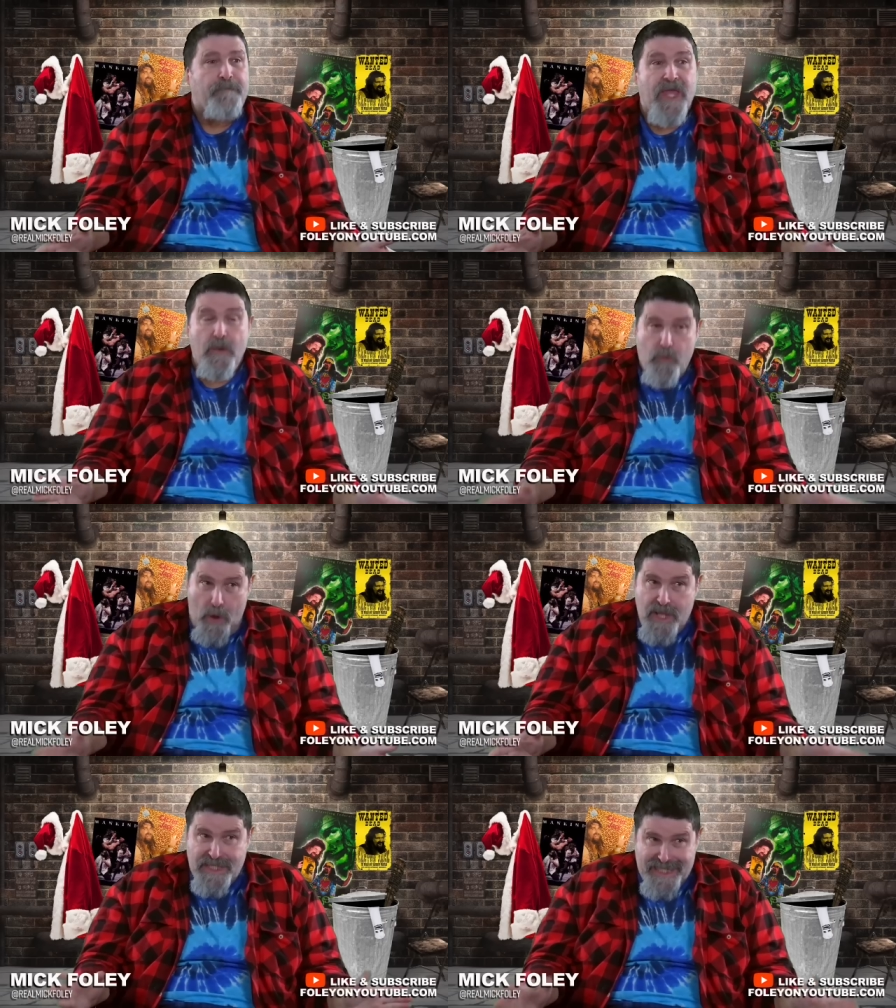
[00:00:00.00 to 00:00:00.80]
He
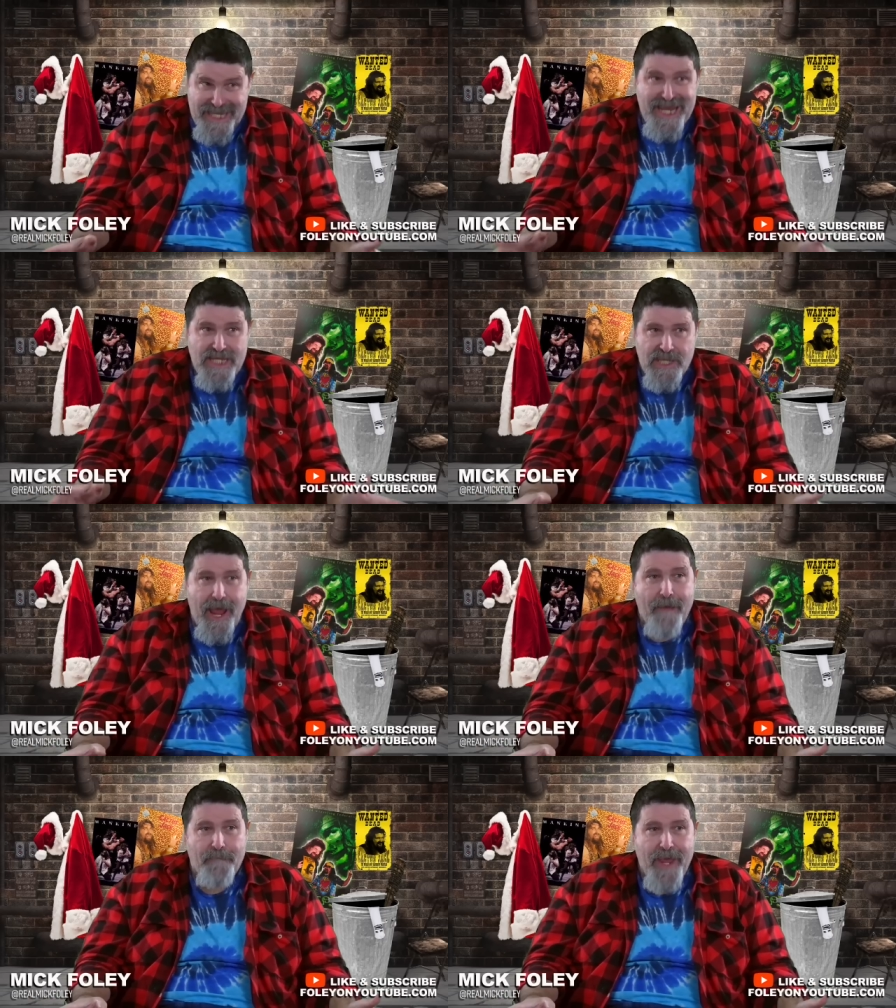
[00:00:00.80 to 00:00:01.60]
was the
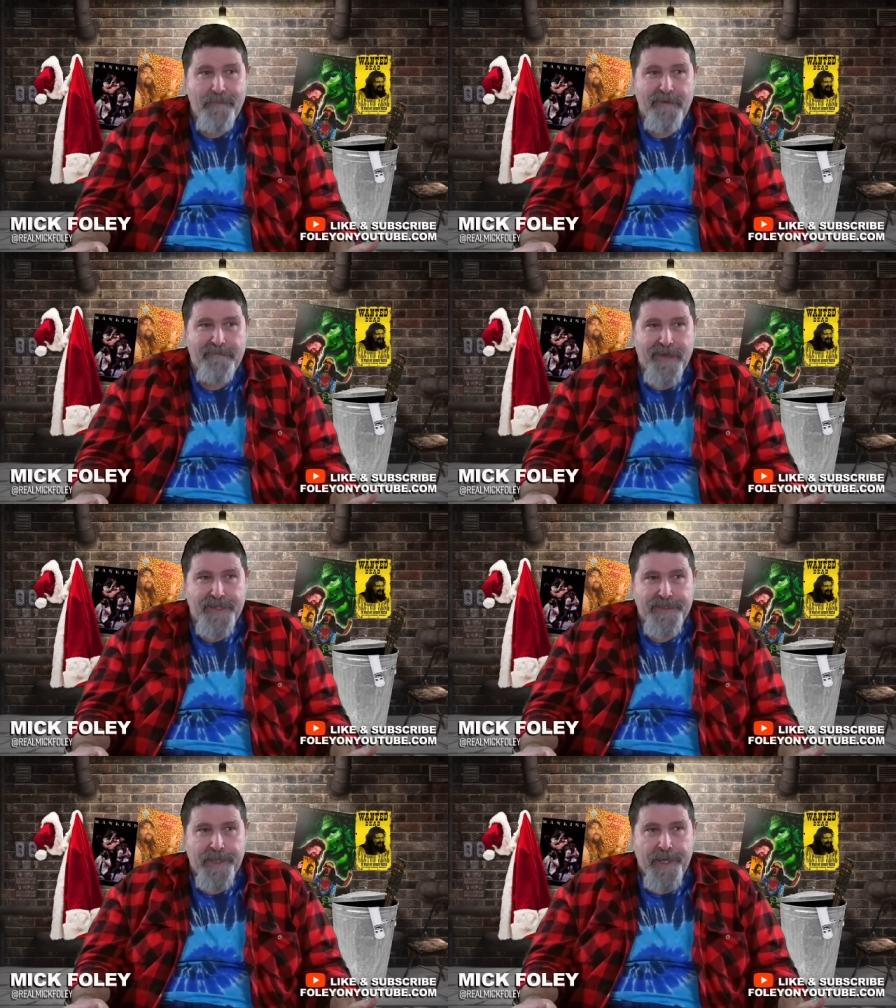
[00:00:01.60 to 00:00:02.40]
top baby
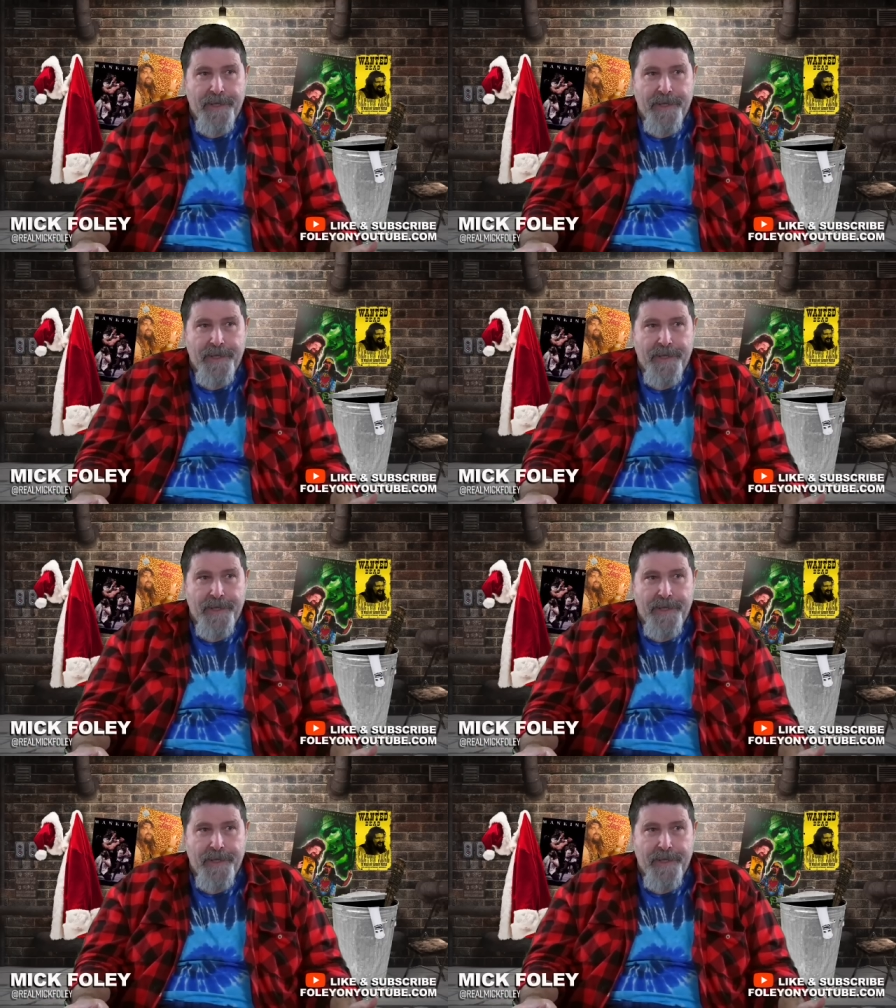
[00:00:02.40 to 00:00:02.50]
face.